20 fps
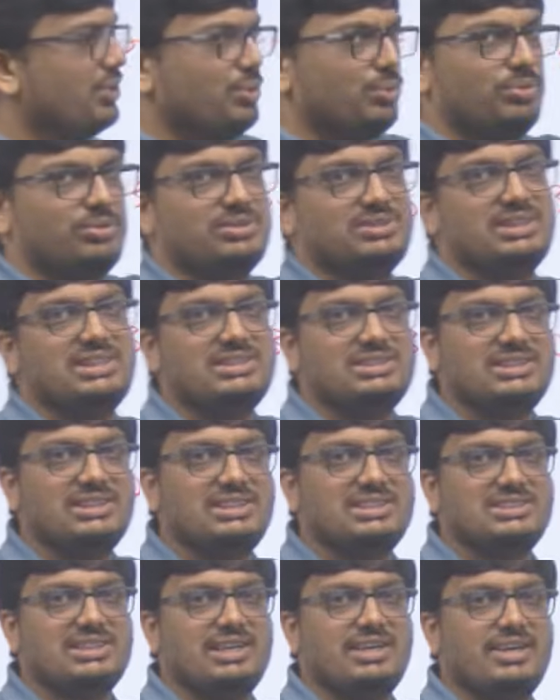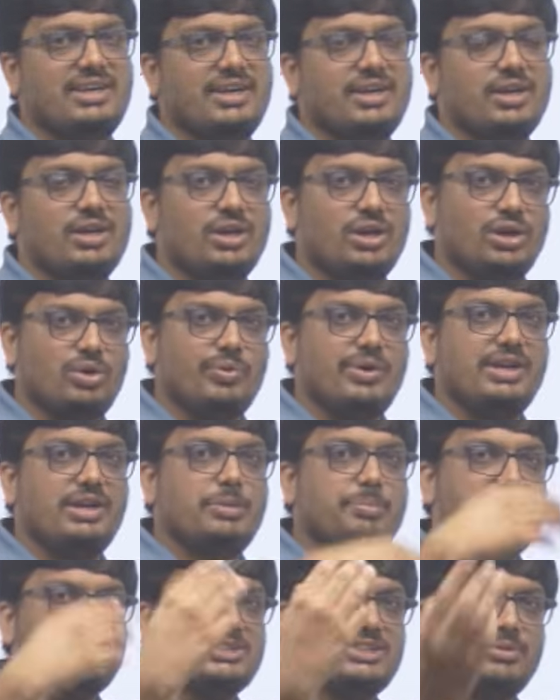Q. Since it is 100,
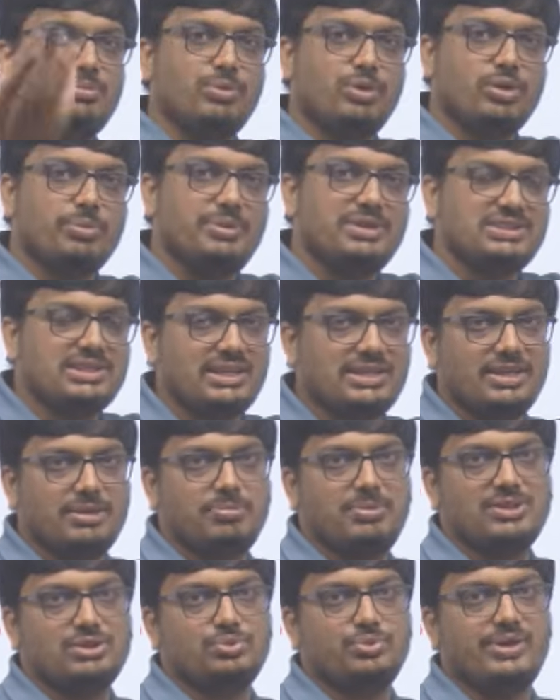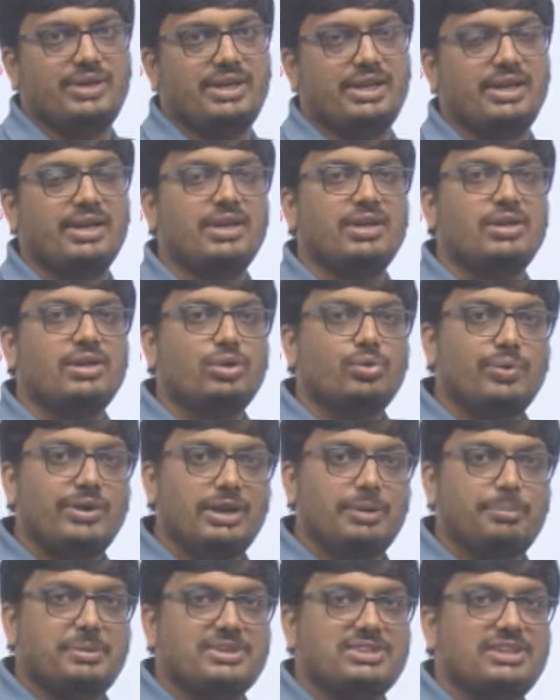20% more means 100 plus 20.
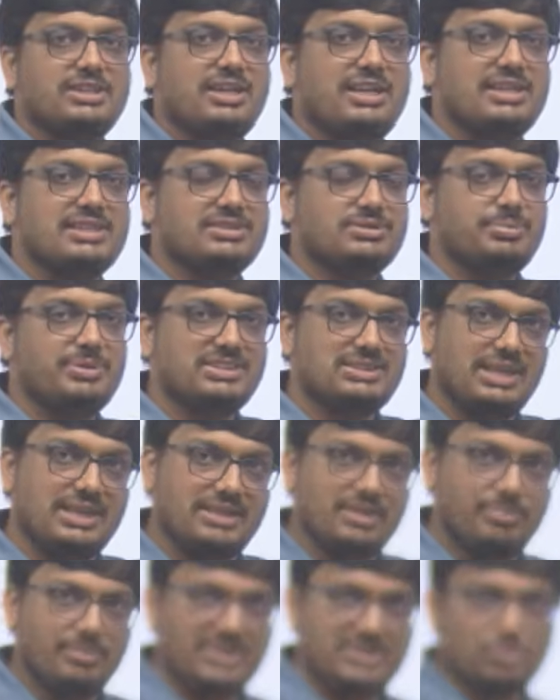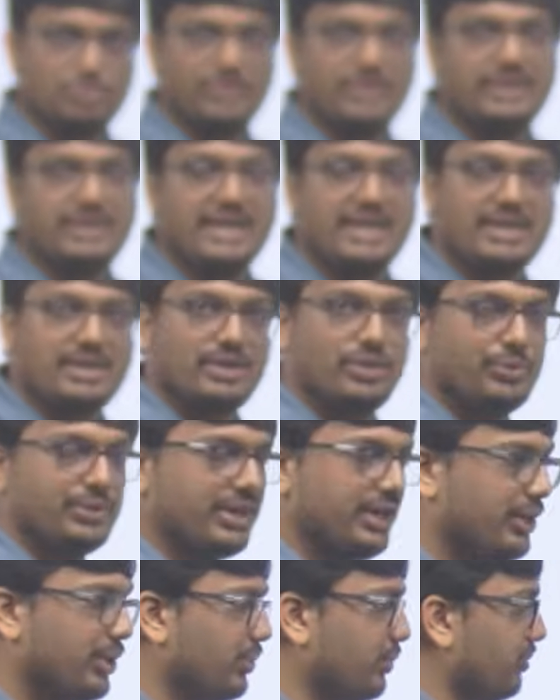20% less means 100 minus 20. Directly you
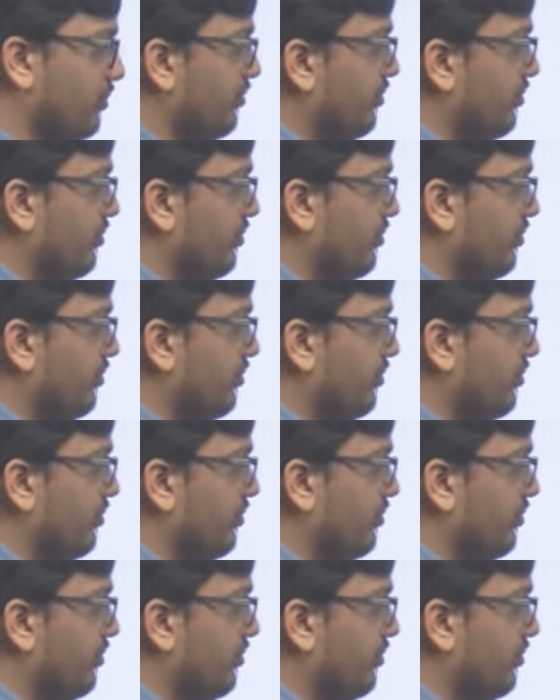can do